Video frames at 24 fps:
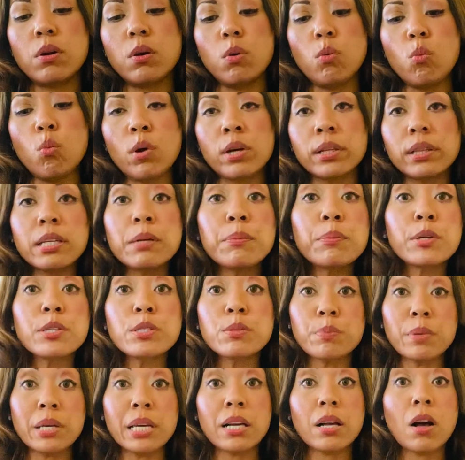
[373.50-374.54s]
Where Libra's
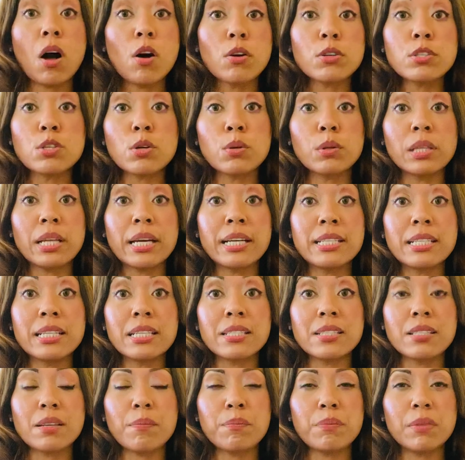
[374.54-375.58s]
being also led to
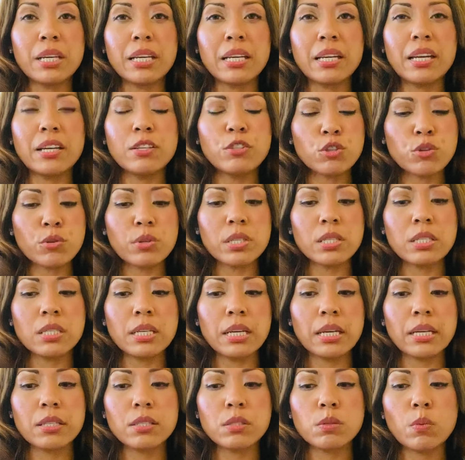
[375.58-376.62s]
something
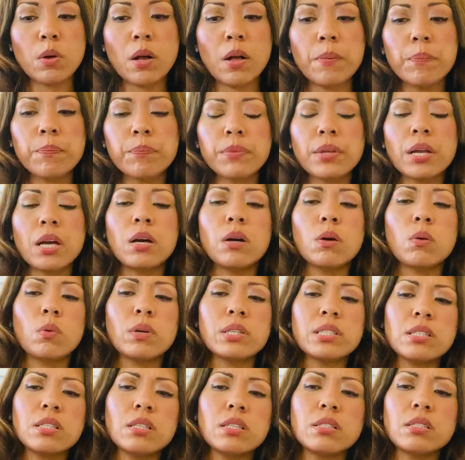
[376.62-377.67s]
interesting as well.
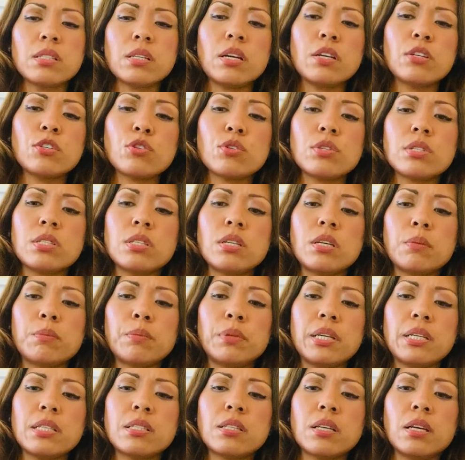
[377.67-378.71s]
What's this interesting
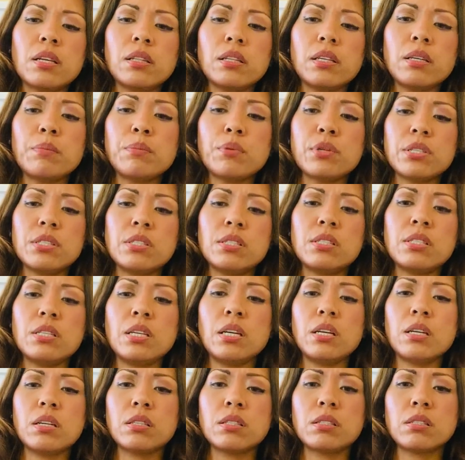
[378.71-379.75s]
place that Libra
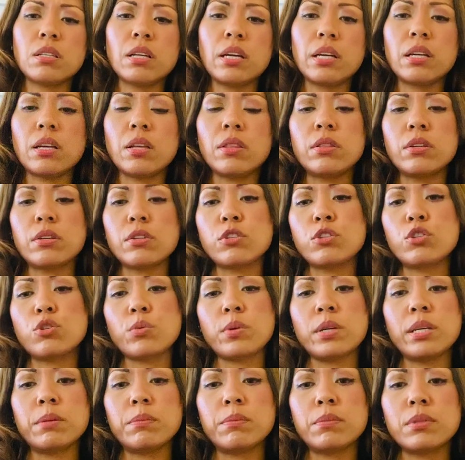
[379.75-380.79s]
seeks, like in their
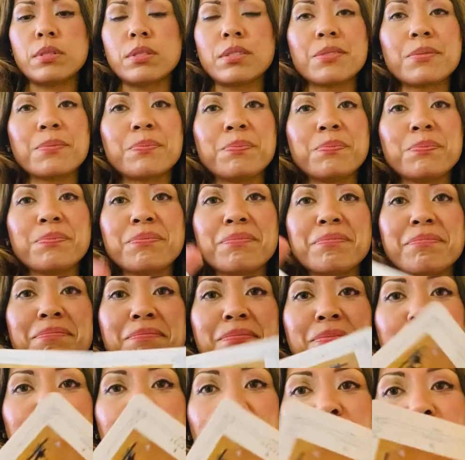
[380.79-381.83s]
dreams?
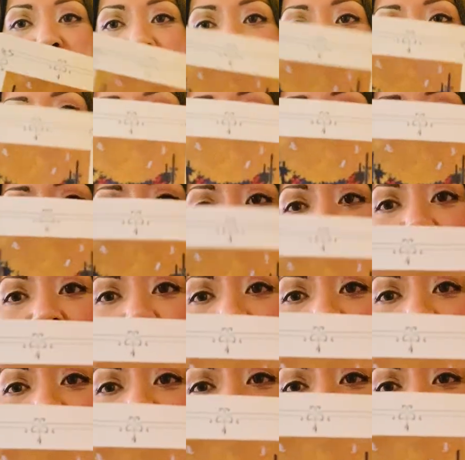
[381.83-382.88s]
They're seeking
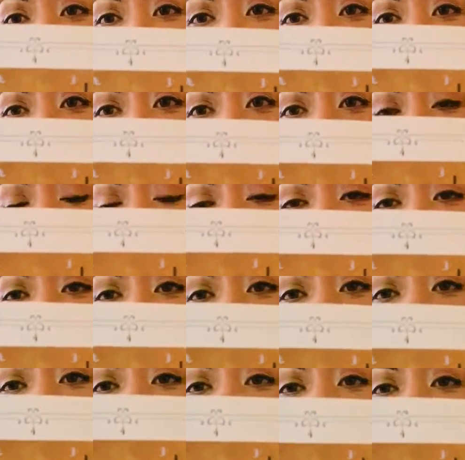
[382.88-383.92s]
marriage and they're
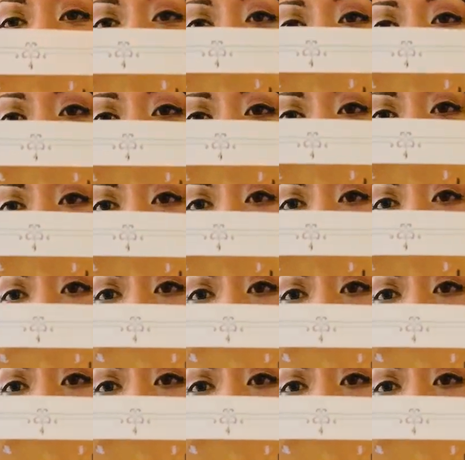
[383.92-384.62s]
seeking a sense of